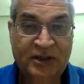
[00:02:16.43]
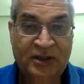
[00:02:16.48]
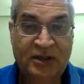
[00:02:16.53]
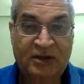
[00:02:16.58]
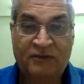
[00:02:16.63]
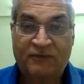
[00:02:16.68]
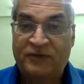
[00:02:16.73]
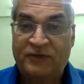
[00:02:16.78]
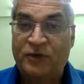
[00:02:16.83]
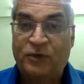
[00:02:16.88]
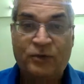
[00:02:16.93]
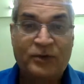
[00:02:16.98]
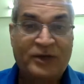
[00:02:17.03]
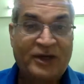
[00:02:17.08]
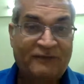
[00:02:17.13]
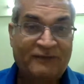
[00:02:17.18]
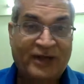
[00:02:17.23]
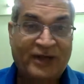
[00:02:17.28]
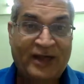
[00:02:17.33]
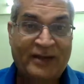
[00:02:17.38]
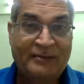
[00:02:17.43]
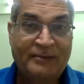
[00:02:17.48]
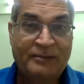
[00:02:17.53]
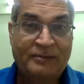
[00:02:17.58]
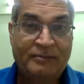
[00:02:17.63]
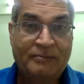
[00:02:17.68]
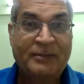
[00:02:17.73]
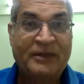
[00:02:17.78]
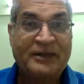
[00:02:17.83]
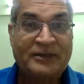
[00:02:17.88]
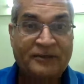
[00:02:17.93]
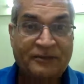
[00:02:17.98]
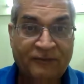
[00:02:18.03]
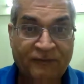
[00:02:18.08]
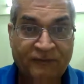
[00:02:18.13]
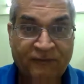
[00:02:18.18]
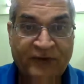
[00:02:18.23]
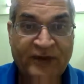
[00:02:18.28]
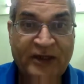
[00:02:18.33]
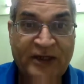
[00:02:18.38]
We don't have time, but
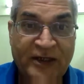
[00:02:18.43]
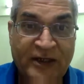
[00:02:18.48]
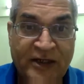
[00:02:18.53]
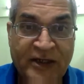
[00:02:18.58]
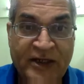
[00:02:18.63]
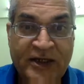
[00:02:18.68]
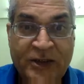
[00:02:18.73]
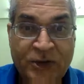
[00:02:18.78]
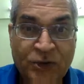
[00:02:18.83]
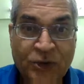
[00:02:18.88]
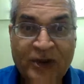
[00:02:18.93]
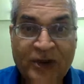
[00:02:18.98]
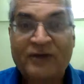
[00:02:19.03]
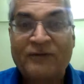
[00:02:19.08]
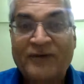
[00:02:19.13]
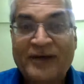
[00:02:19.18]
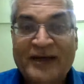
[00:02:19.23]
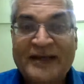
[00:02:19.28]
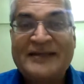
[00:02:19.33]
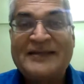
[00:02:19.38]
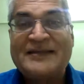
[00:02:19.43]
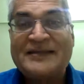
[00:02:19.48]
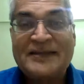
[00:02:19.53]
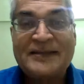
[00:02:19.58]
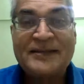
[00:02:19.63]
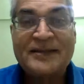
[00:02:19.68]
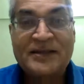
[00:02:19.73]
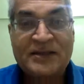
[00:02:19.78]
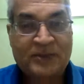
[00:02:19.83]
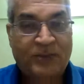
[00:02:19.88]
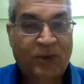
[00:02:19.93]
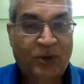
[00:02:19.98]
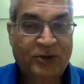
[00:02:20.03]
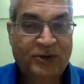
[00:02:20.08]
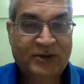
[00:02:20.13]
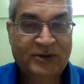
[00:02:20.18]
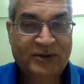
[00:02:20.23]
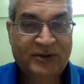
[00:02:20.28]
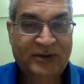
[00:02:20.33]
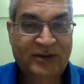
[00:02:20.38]
we need to give instant
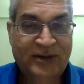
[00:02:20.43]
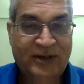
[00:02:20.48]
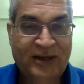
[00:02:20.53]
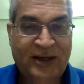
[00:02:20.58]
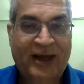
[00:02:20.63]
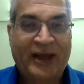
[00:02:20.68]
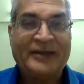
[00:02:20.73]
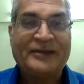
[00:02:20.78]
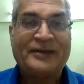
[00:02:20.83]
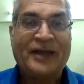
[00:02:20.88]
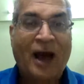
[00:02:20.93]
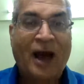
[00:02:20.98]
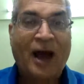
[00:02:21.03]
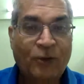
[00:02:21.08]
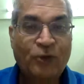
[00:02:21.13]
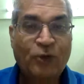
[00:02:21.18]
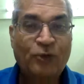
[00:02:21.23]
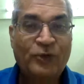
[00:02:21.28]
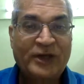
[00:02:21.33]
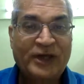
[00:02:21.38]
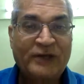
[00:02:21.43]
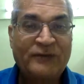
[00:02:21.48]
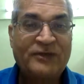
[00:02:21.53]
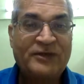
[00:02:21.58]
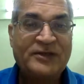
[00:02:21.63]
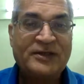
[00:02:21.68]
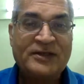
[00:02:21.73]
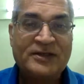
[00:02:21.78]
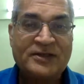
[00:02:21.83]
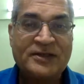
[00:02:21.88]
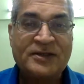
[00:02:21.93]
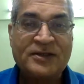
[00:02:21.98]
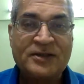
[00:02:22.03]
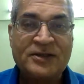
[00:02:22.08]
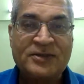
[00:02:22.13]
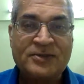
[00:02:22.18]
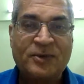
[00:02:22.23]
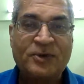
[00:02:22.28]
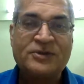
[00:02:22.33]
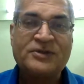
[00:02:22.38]
response. And how do we give this instant
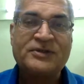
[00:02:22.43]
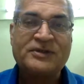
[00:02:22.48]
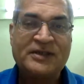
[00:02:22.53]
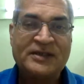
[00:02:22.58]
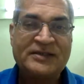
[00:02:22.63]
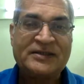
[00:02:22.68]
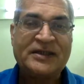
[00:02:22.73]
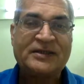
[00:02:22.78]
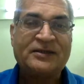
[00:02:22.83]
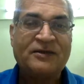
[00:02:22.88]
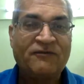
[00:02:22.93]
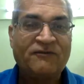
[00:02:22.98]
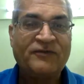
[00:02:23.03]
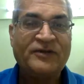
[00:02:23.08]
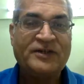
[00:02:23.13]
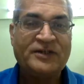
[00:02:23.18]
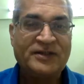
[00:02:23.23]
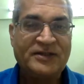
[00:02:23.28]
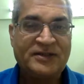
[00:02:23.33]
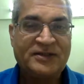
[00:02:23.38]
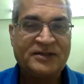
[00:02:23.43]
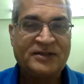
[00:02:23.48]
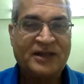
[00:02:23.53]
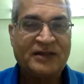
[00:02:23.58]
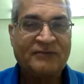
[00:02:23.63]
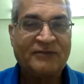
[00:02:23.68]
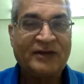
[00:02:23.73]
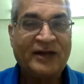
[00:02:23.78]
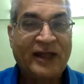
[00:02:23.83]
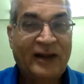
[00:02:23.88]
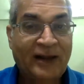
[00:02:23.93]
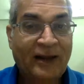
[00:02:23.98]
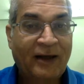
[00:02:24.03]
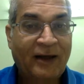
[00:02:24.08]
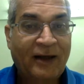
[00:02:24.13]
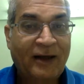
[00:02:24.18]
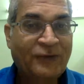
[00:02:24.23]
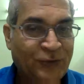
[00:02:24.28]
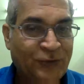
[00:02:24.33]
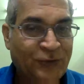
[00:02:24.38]
response? These are the features that will allow
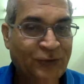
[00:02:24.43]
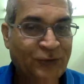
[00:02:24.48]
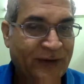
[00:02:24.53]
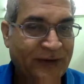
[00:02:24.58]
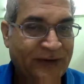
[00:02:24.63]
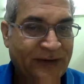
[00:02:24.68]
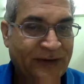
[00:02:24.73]
you to do it.